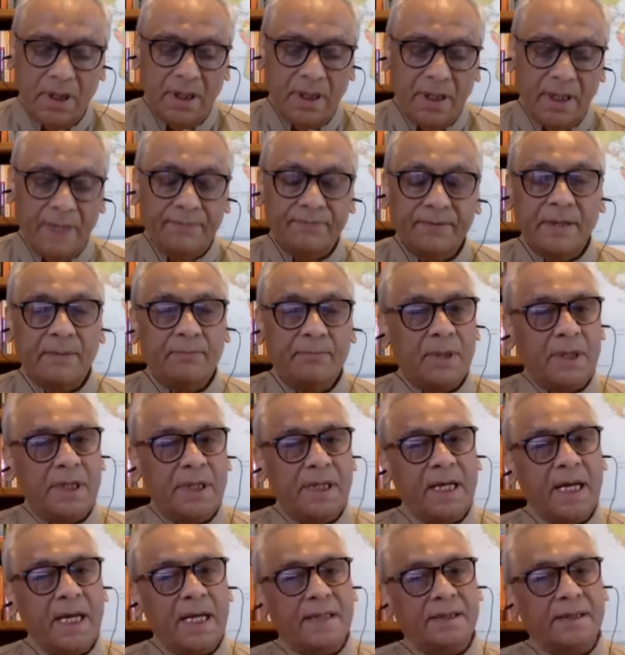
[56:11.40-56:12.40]
If
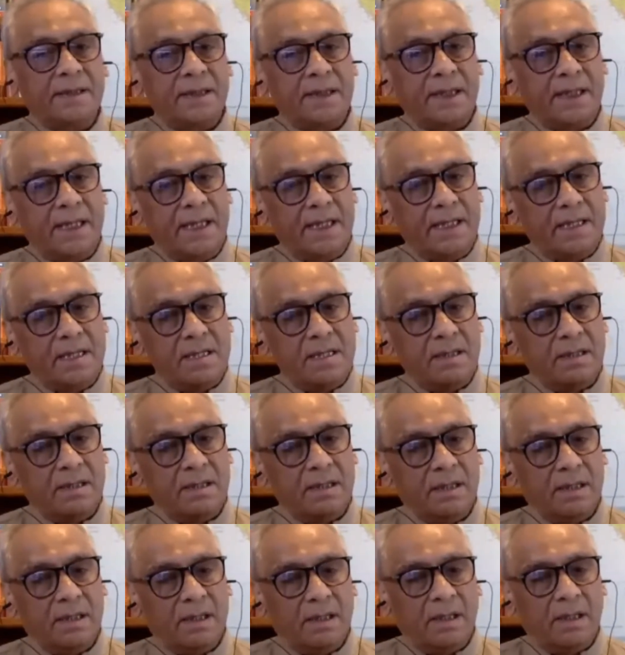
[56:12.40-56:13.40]
somebody has read
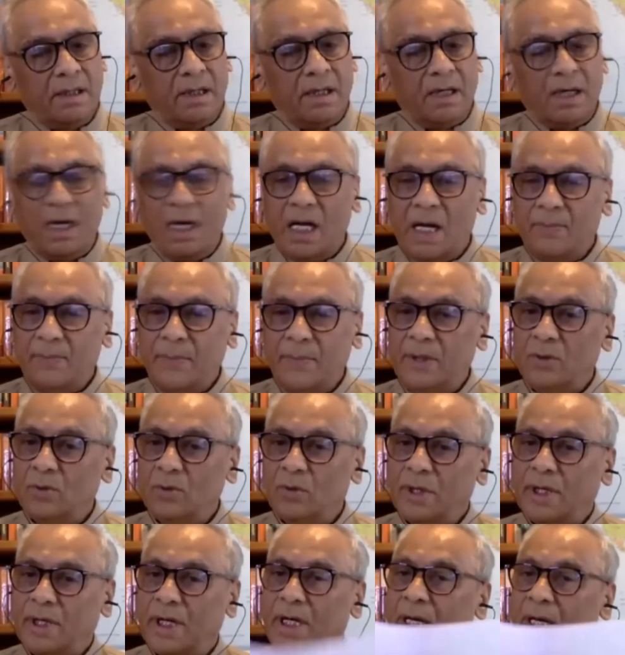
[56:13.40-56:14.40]
Kalapino
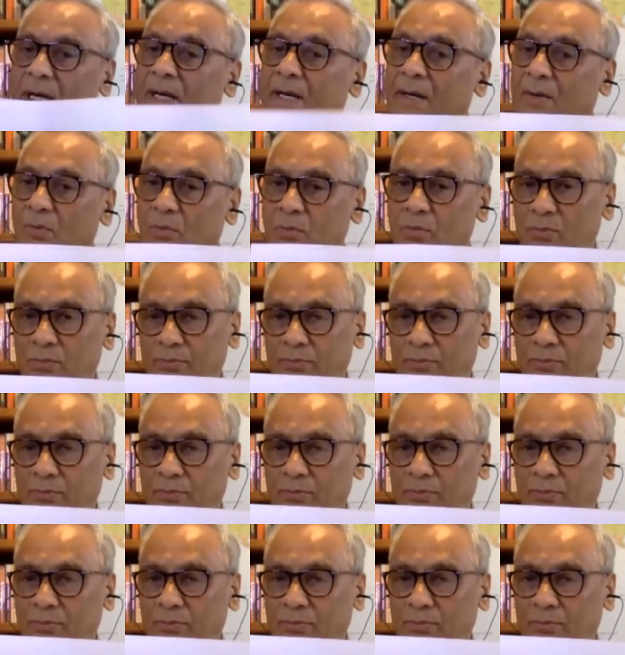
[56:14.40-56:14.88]
Kekarav,